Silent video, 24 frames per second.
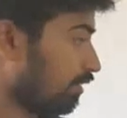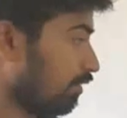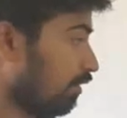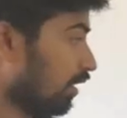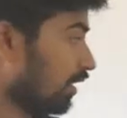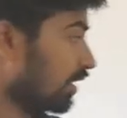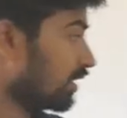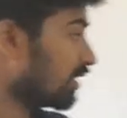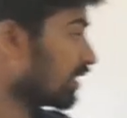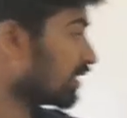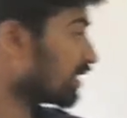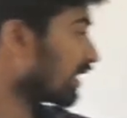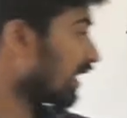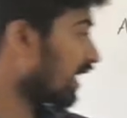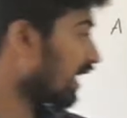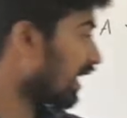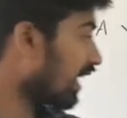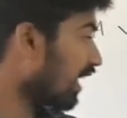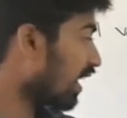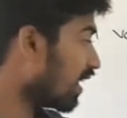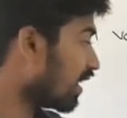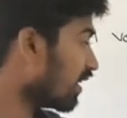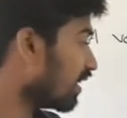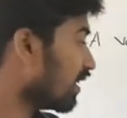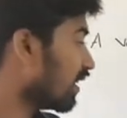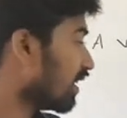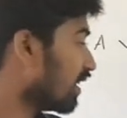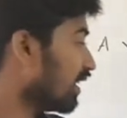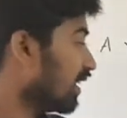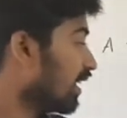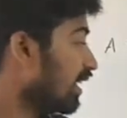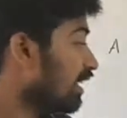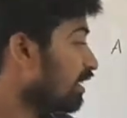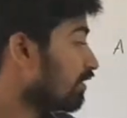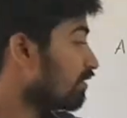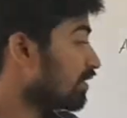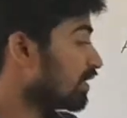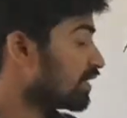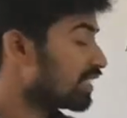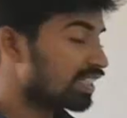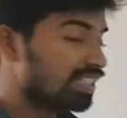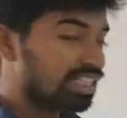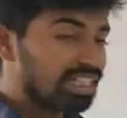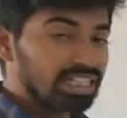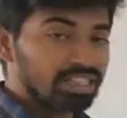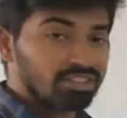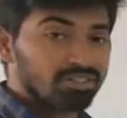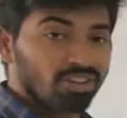What is a scalar?
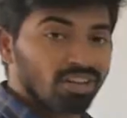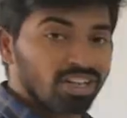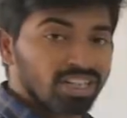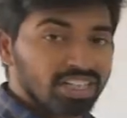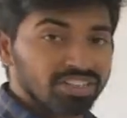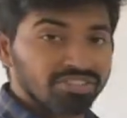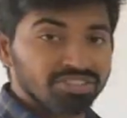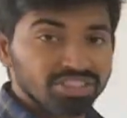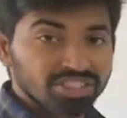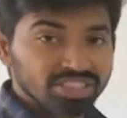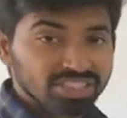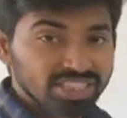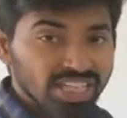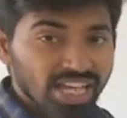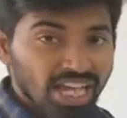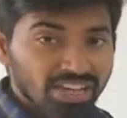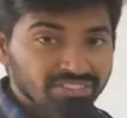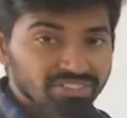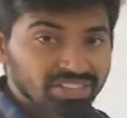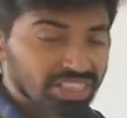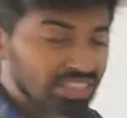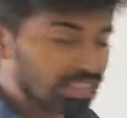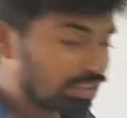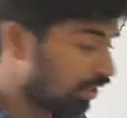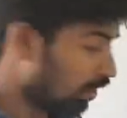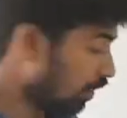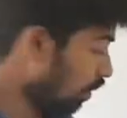Physical quantity which is having